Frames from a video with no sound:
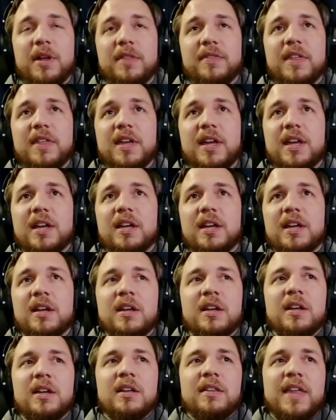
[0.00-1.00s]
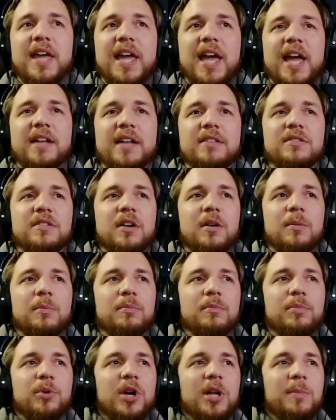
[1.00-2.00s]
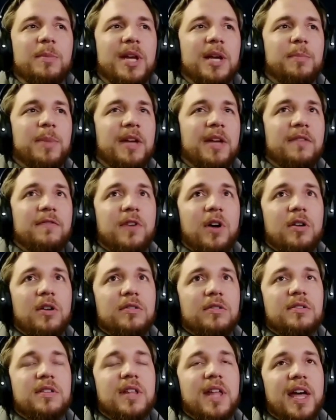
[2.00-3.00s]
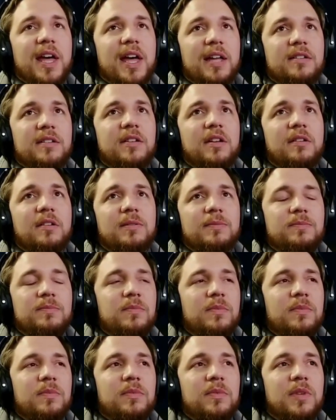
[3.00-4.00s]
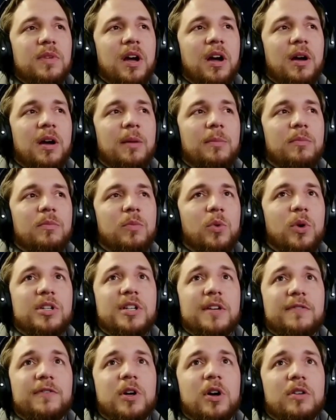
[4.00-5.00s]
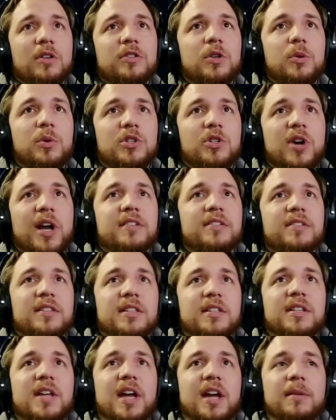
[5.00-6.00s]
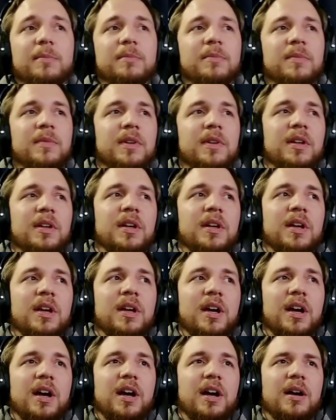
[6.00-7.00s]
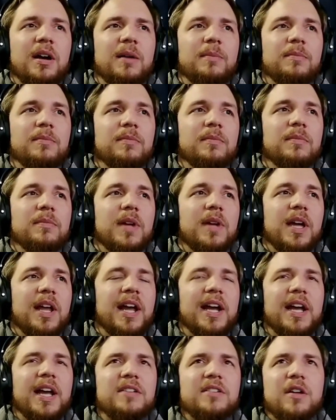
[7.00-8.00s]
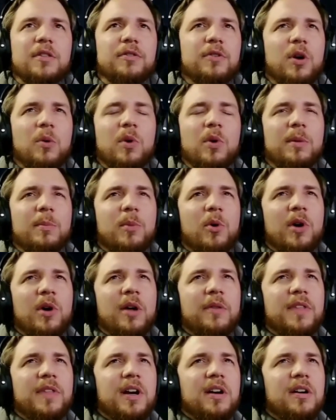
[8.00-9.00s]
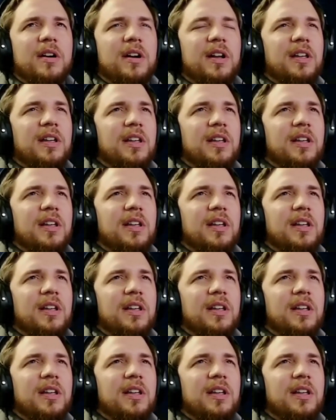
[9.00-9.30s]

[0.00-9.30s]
but they they had some pretty big pitfalls that, that um, were difficult to address at the time. Um, and I guess I'll throw one more out there.